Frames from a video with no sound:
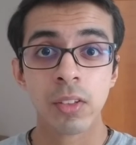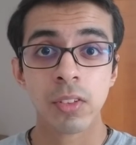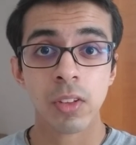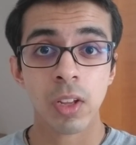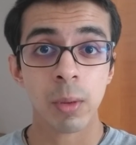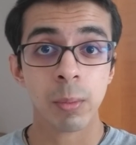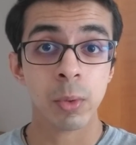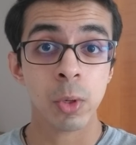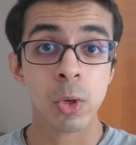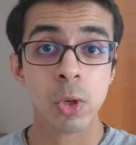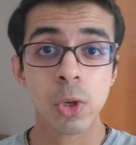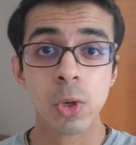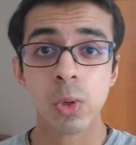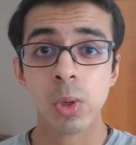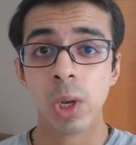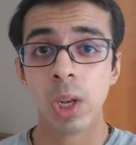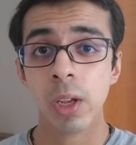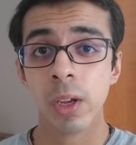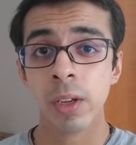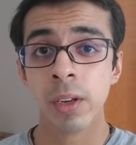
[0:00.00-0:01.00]
up, you should
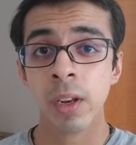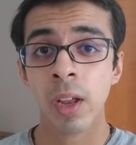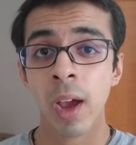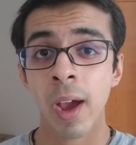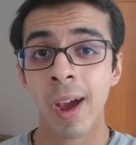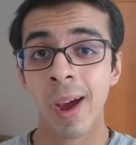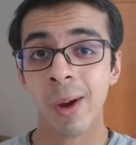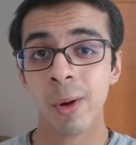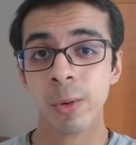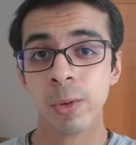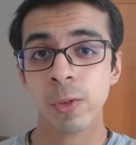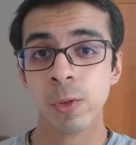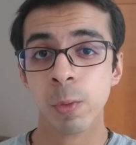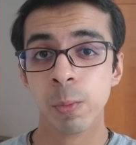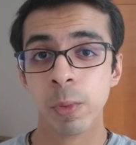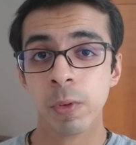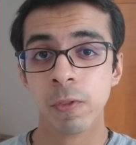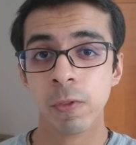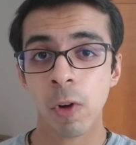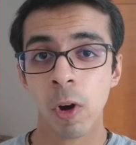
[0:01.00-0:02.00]
learn how to
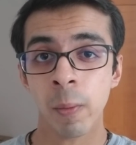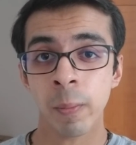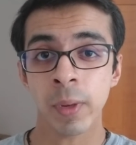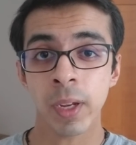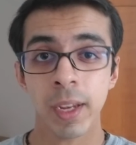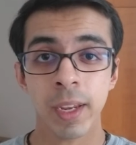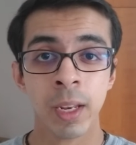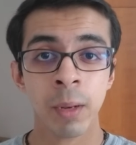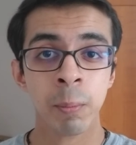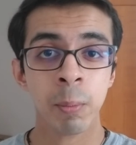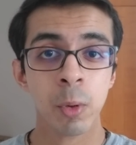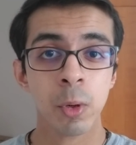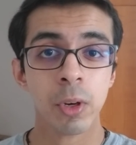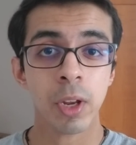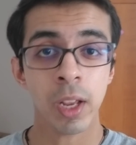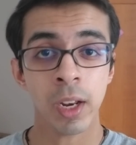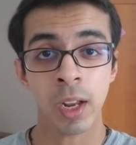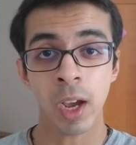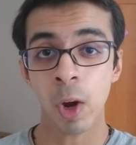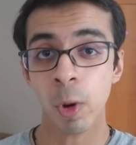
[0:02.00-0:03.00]
perform input
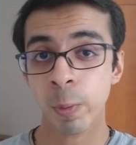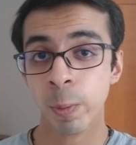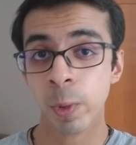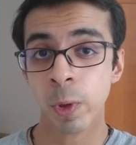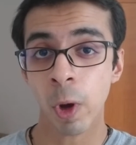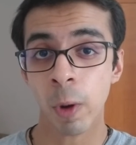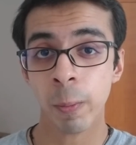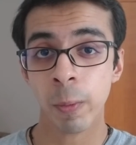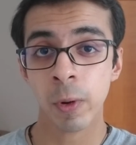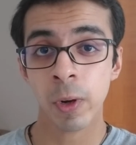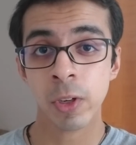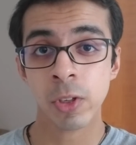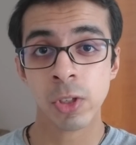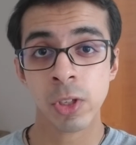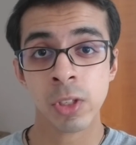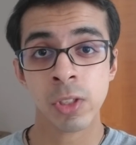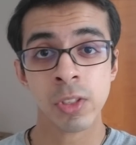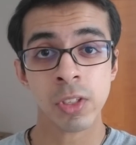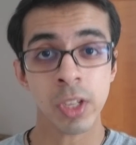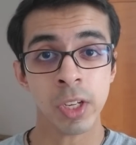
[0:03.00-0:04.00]
and output
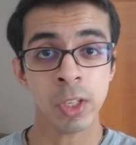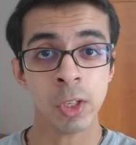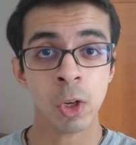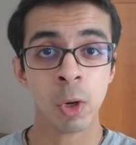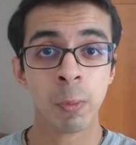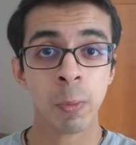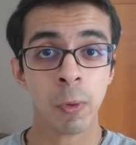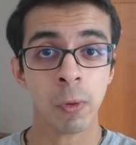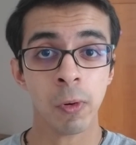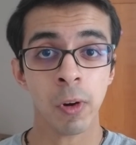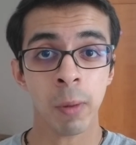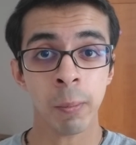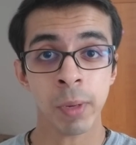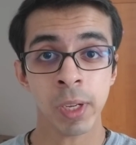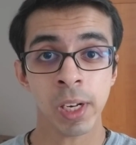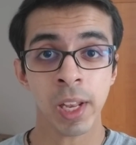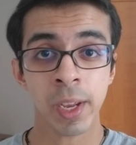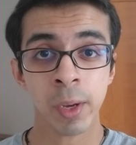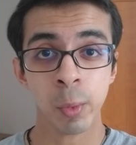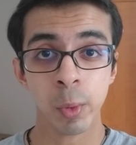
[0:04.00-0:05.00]
operations in your programming
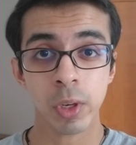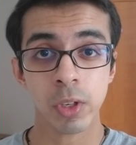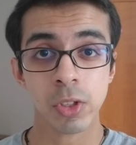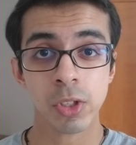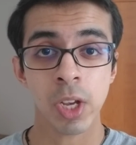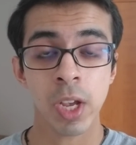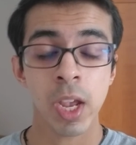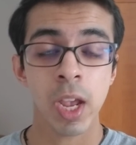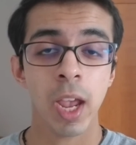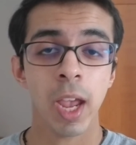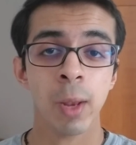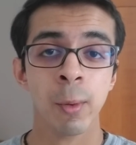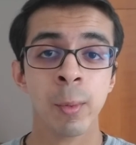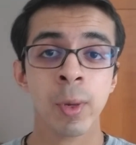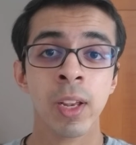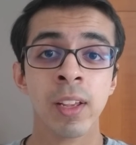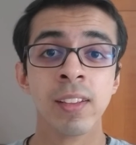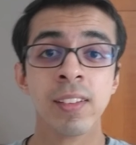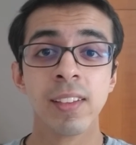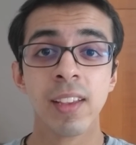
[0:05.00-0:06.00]
language. And when
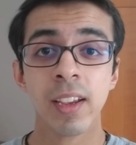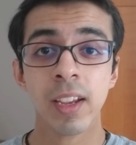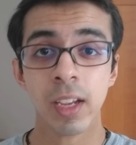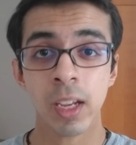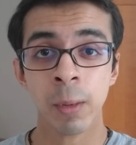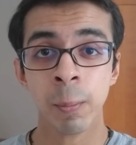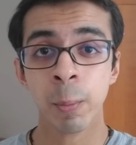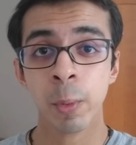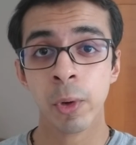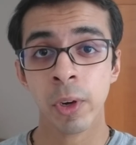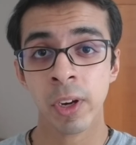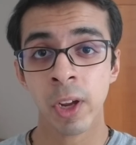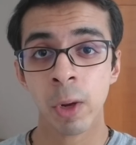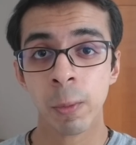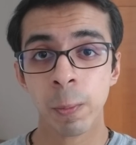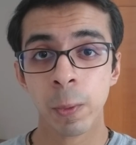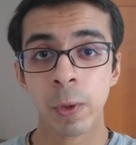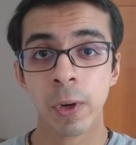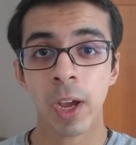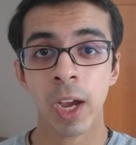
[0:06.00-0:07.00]
I say input and
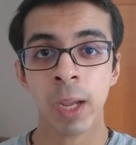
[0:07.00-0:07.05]
output, I